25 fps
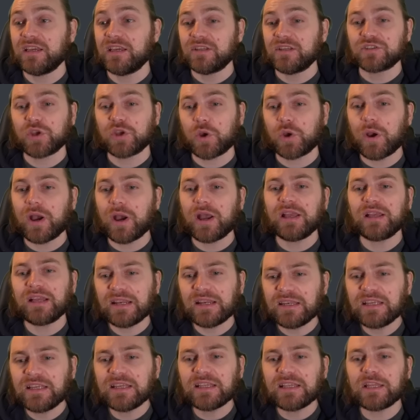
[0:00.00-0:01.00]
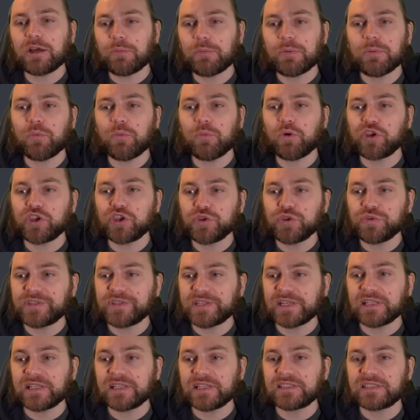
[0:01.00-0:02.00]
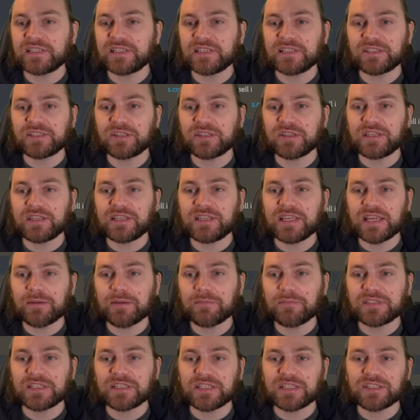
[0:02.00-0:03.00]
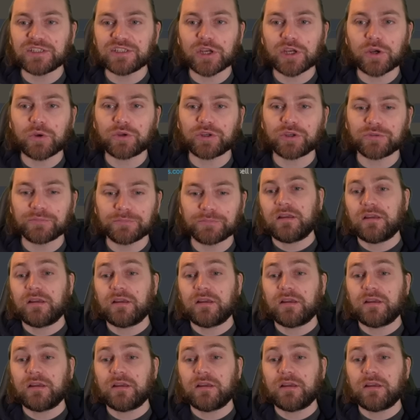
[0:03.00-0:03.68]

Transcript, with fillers: So adding a little bit more utility to the DMT token.